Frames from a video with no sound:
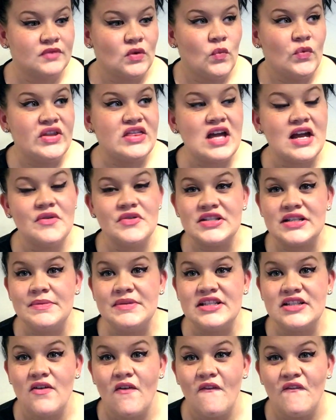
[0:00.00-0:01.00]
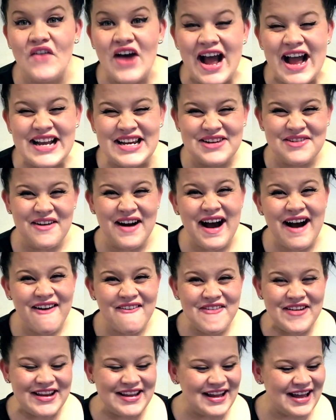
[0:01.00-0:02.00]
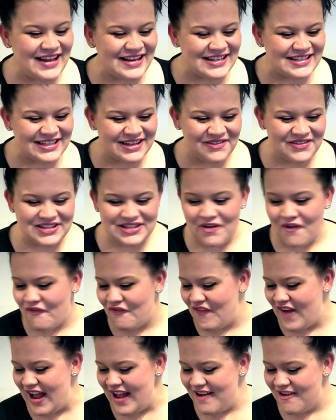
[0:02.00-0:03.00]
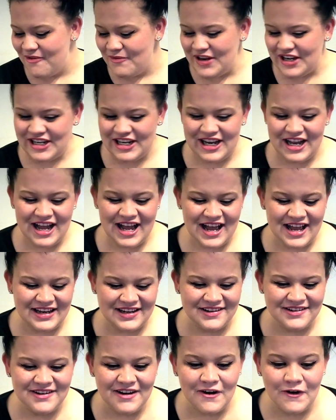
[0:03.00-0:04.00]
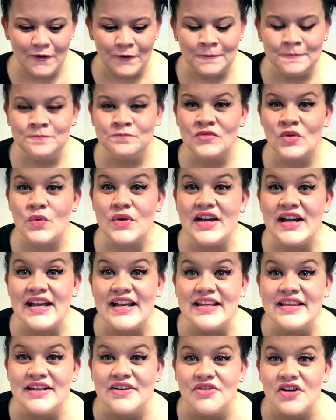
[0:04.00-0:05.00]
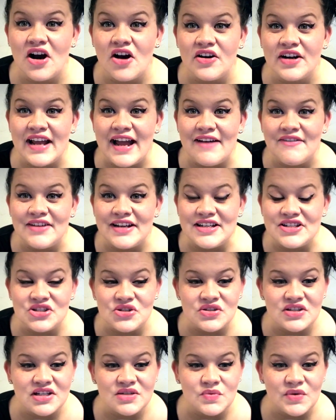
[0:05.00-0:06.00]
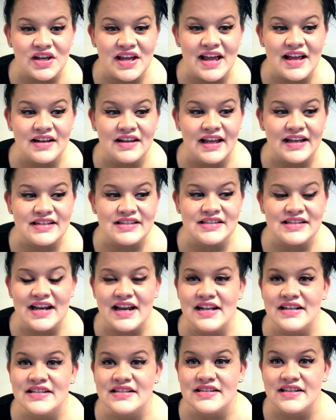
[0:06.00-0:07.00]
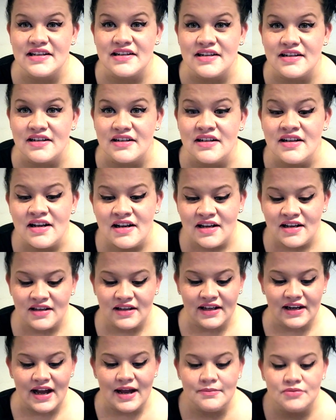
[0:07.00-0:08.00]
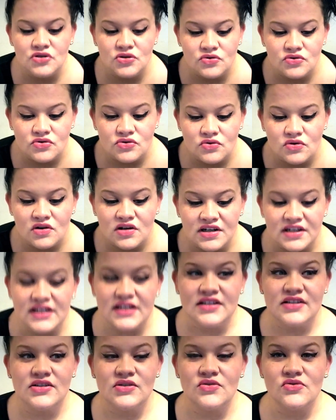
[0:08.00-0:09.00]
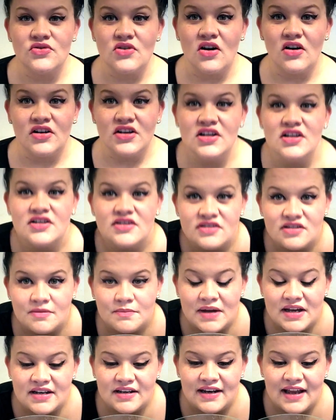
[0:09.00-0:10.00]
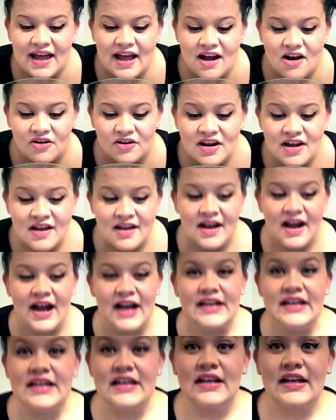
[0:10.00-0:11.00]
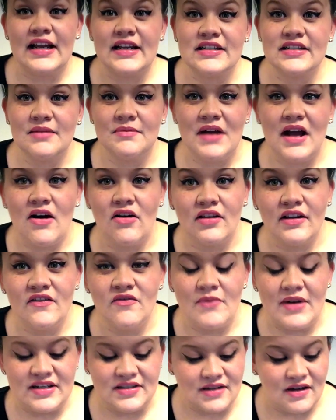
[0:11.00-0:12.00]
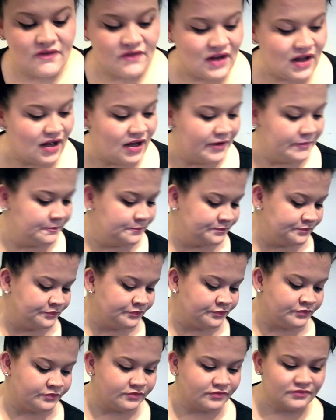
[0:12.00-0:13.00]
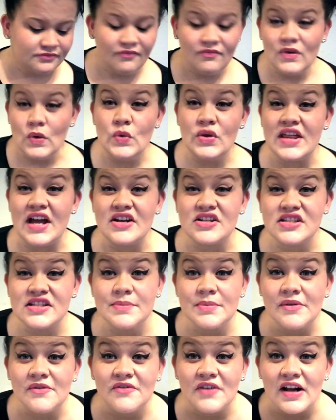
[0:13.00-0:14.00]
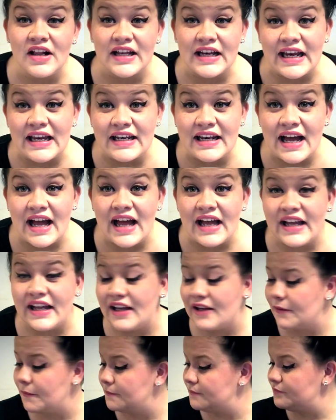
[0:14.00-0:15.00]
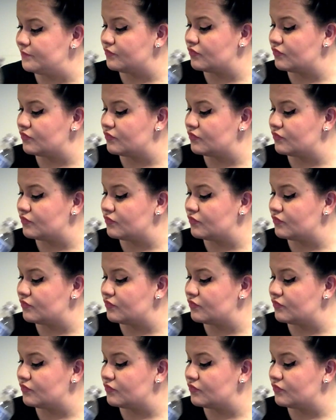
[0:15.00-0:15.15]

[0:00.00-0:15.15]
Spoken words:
we thought it was gonna be so fun, you know. Oh my god, this is gonna be so fun. Oh my god, you know. We get in there, we're already having issues because we can't like stand still. Like, I'm too short, he's too tall. He needs to bend down. I need to like somehow lift myself up without slipping, falling, and dying.